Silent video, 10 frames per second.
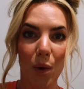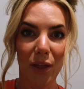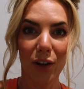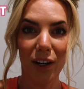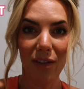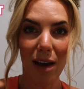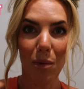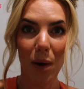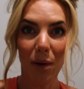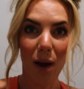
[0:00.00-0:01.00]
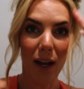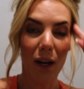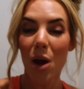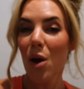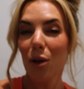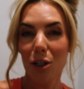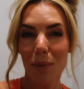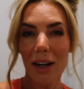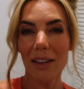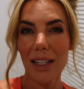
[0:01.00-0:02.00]
one thirty-five point one, which
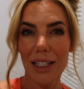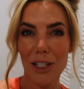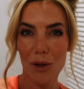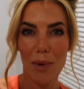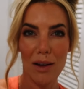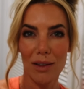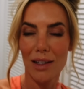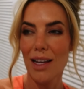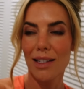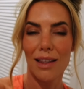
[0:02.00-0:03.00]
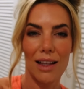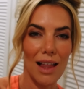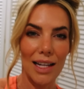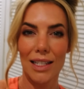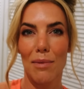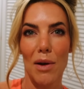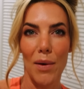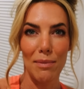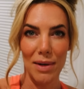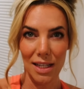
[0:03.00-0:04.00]
apparently is two pounds less than the last time I
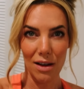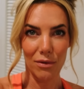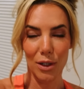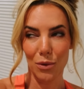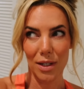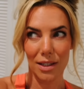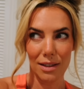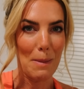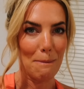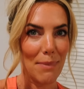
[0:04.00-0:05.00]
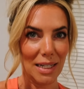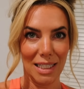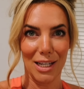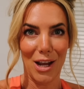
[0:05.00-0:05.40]
weighed myself, which was months